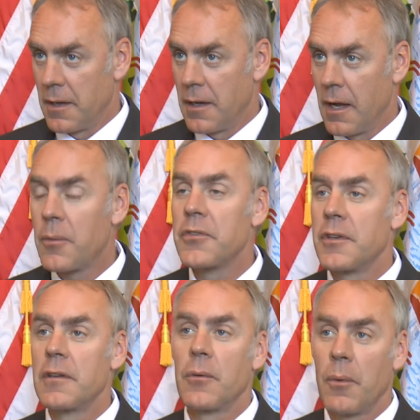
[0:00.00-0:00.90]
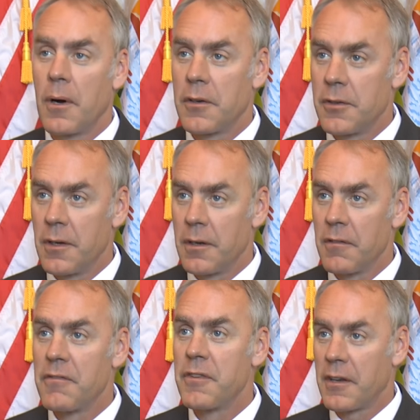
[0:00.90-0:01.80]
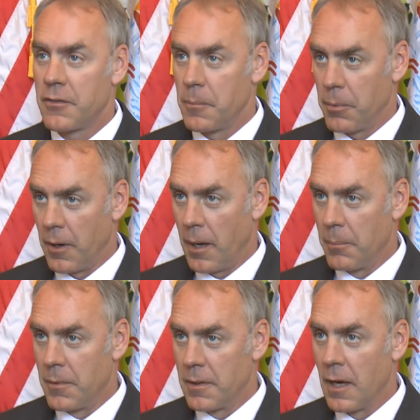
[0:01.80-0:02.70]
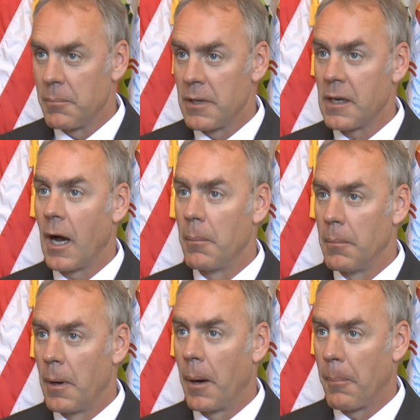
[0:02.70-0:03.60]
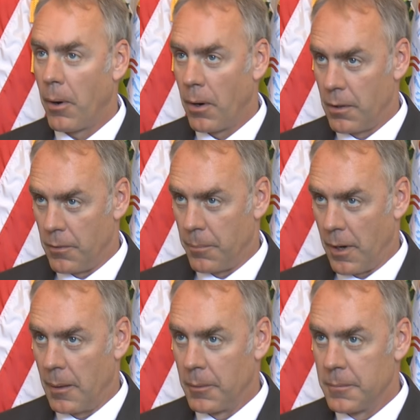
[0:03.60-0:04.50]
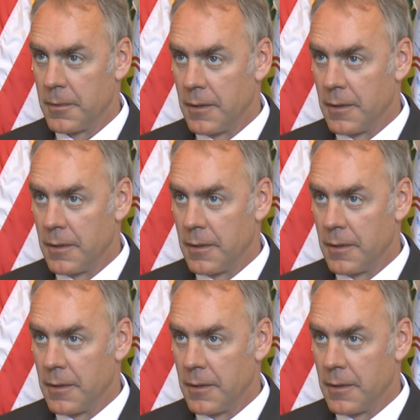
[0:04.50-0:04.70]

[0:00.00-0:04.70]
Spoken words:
And I was sent to Washington to fix the problem and not become a part of the problem.